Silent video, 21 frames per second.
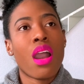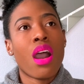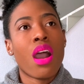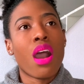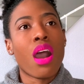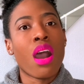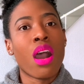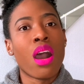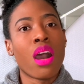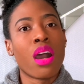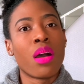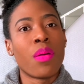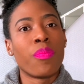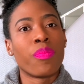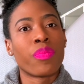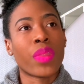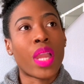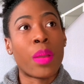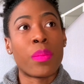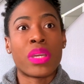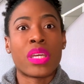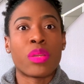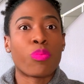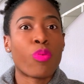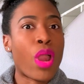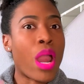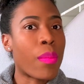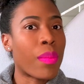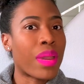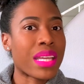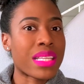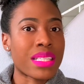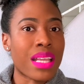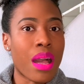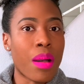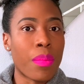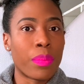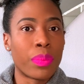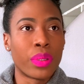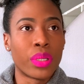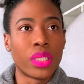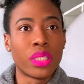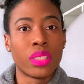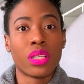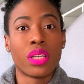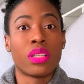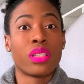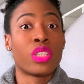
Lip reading: Prime example,